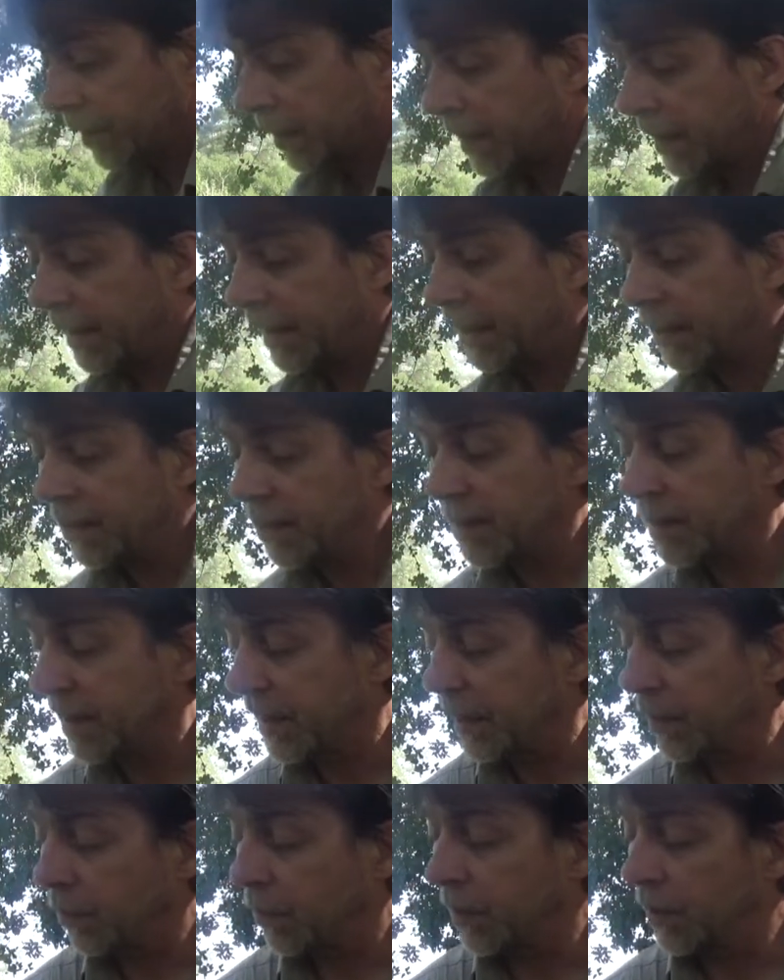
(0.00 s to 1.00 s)
the next
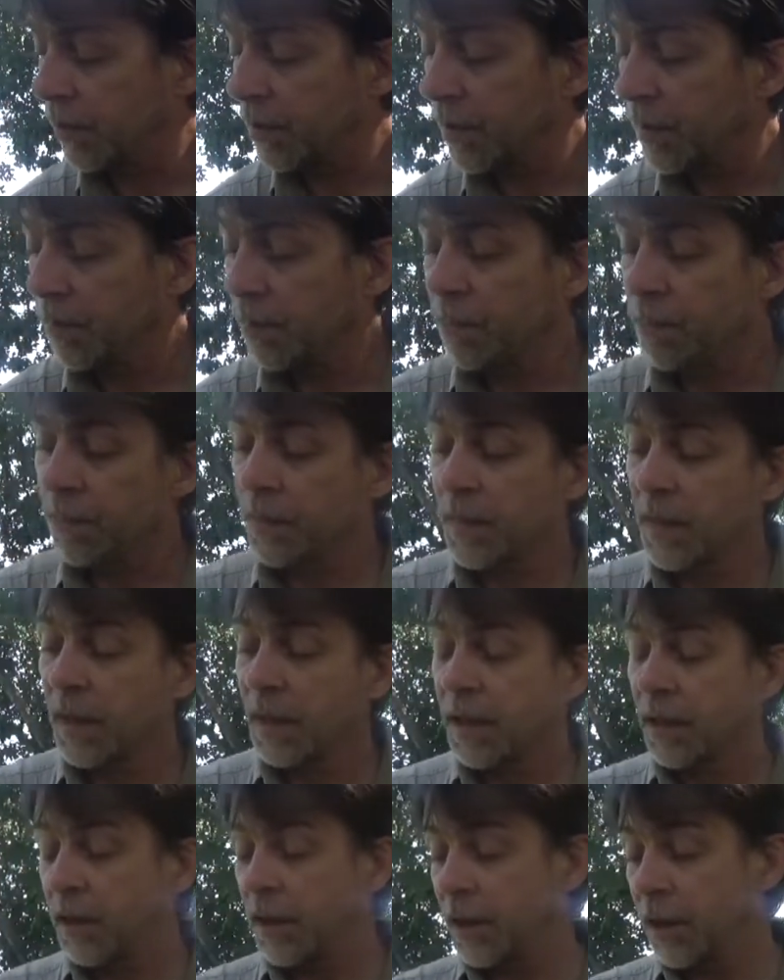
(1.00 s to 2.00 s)
thing was
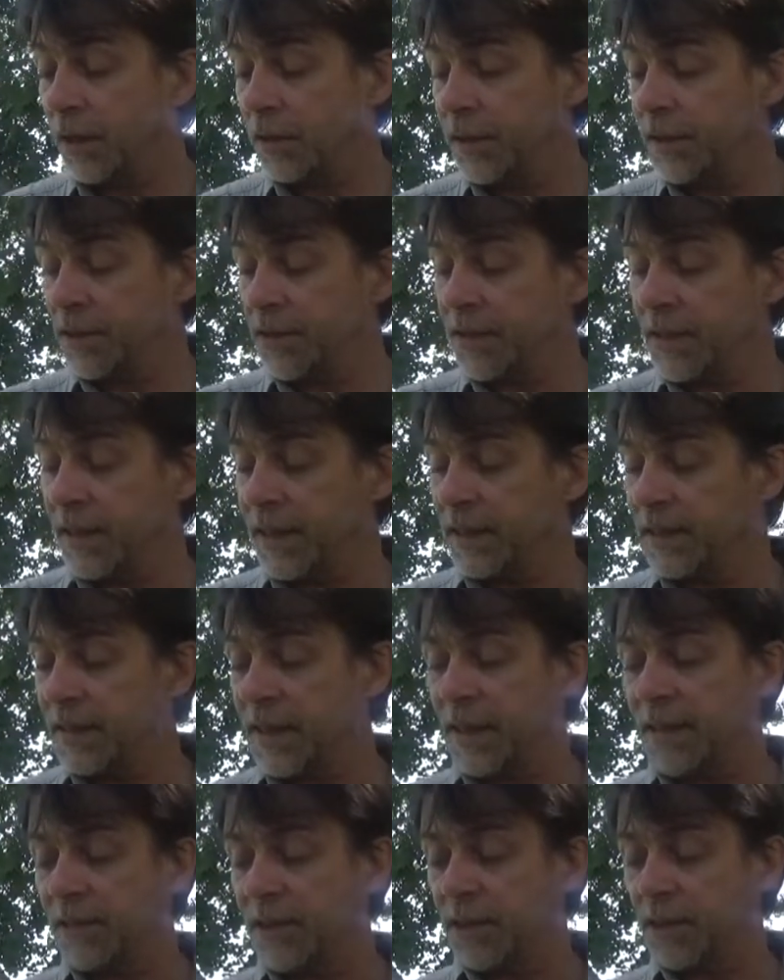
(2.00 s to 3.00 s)
all these things
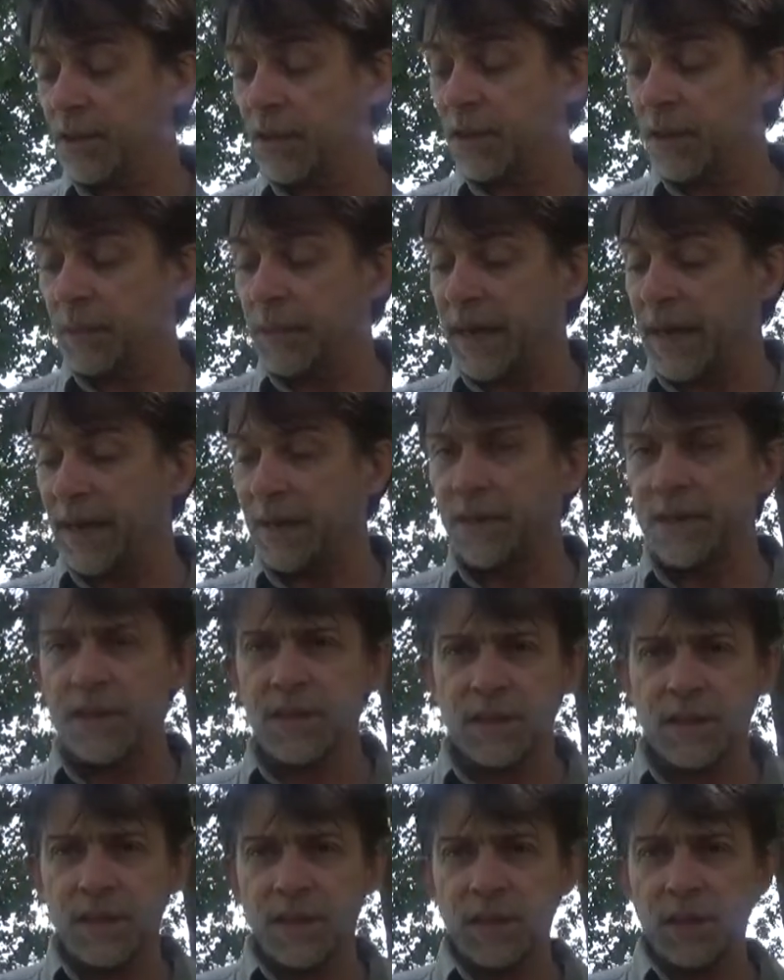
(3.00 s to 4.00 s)
have internal
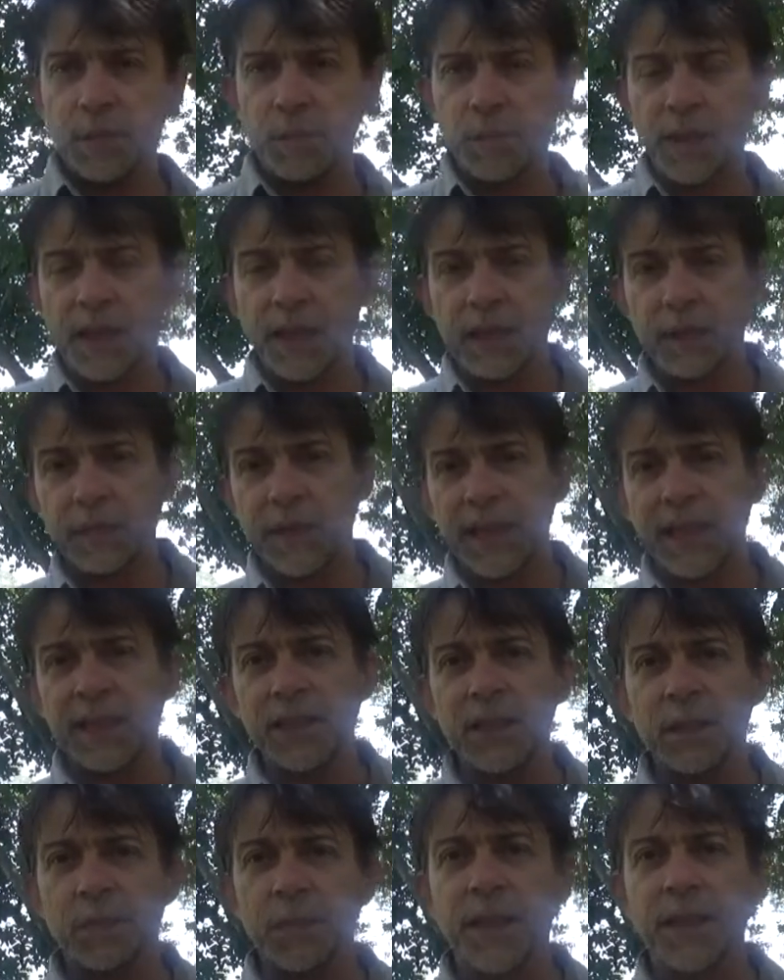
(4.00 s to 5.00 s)
batteries, and you plug them in,
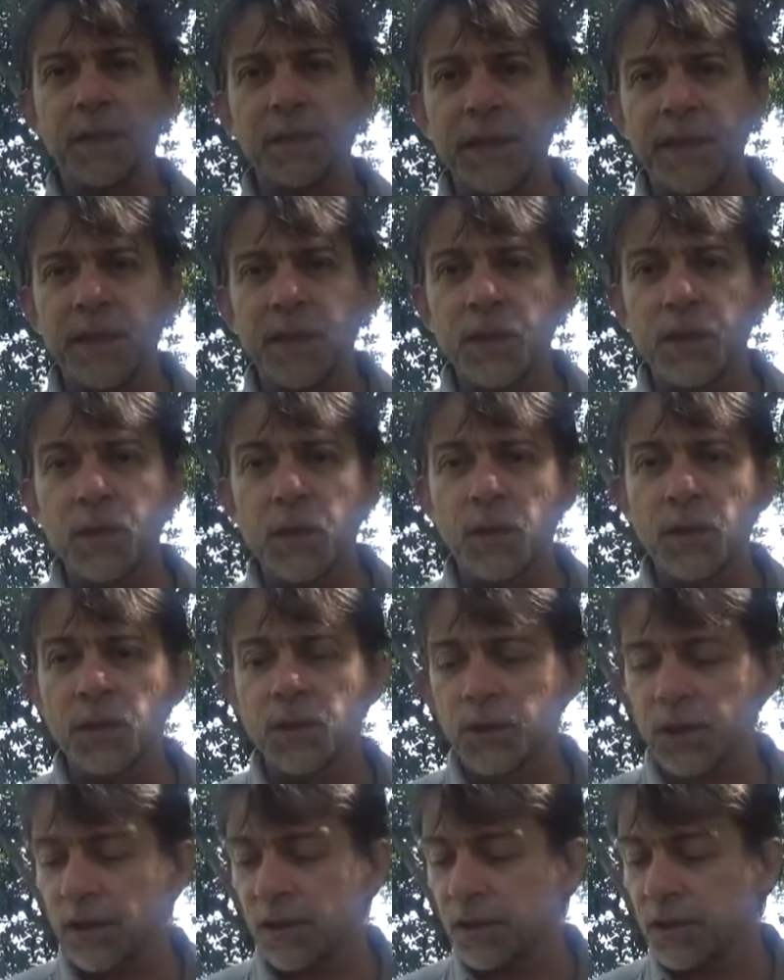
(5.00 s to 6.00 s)
you can plug them into the solar
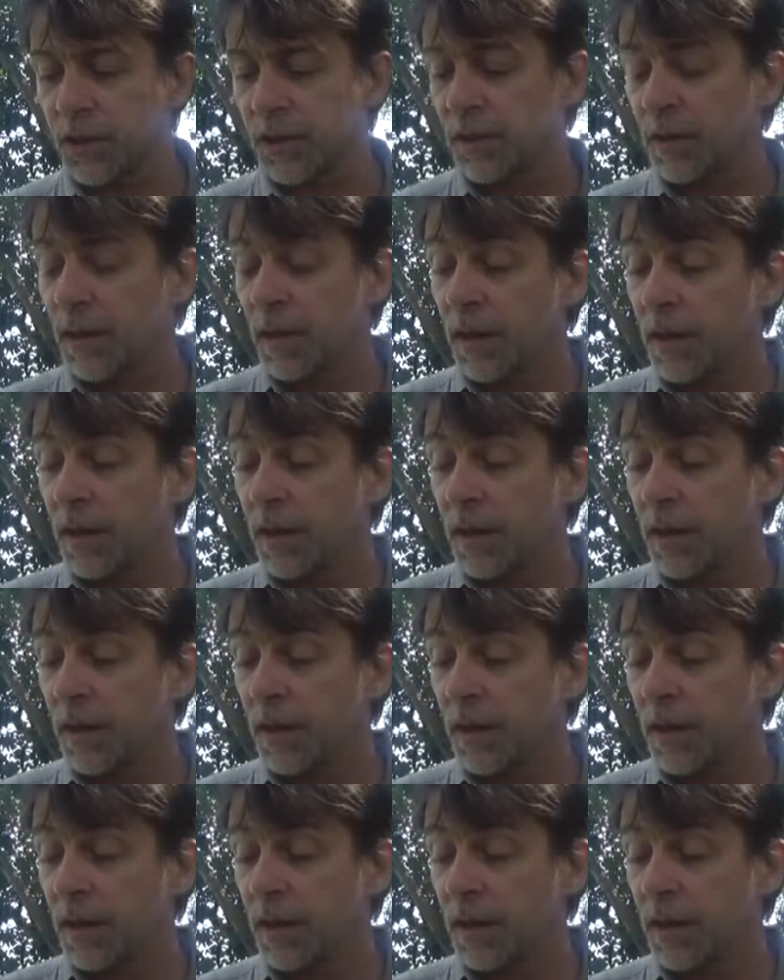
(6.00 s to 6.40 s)
charger,